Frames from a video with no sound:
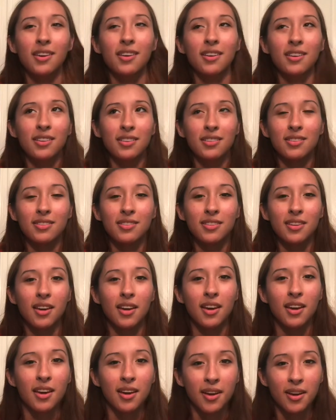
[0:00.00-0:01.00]
is
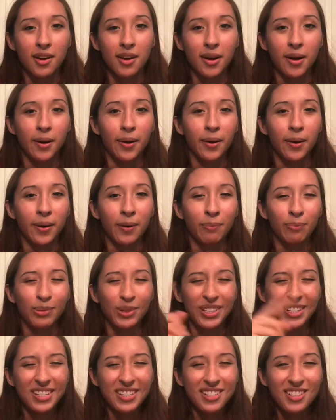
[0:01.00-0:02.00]
a
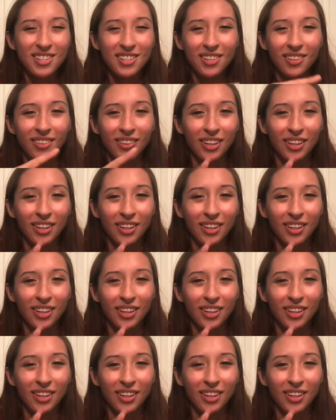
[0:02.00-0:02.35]
bridge,